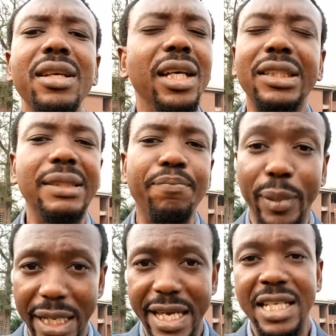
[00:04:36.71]
it
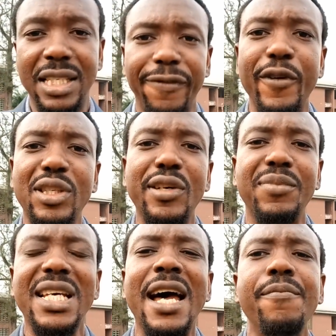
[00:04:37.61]
bleeds for some
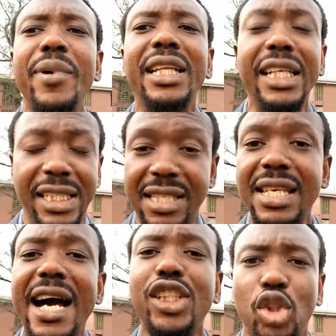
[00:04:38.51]
time, but it
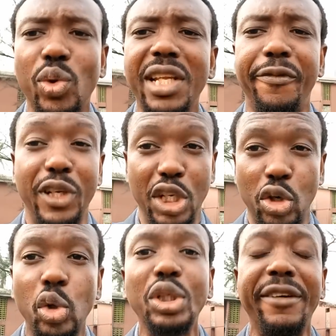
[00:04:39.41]
is actually for the
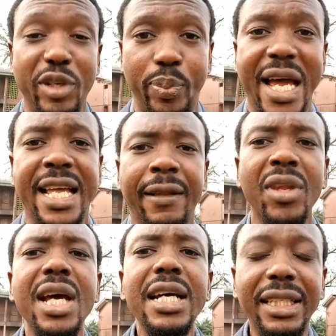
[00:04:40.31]
good of the plant.
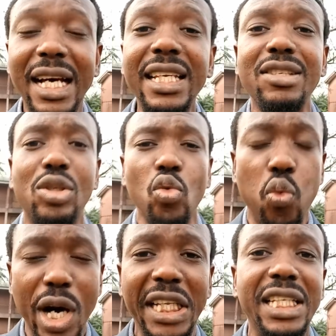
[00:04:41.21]
That is
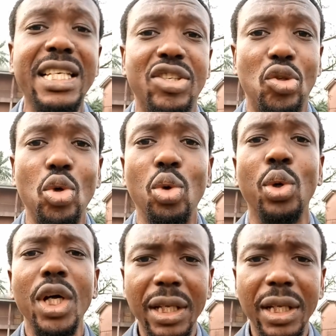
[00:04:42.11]
what it is too.